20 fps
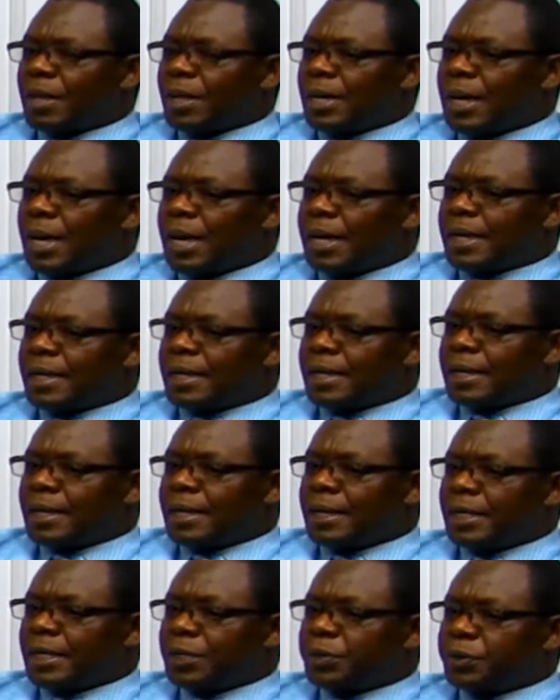like a
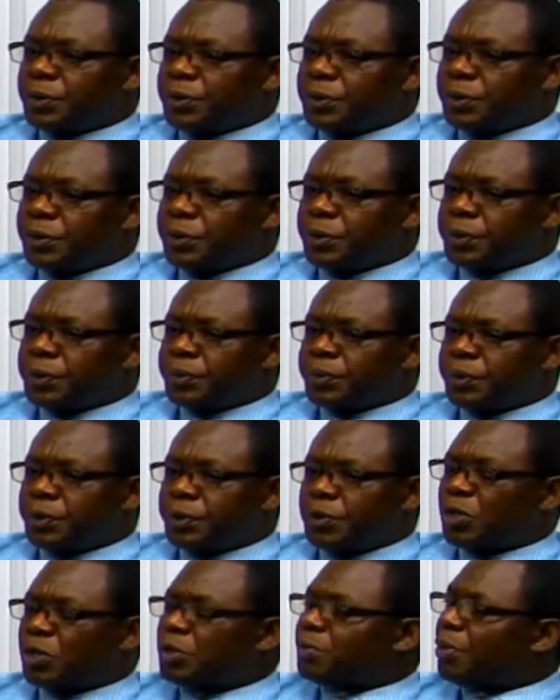little
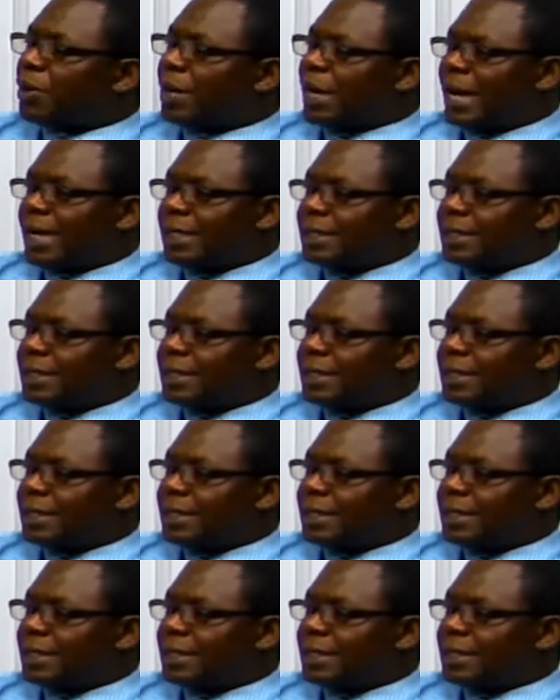not polite,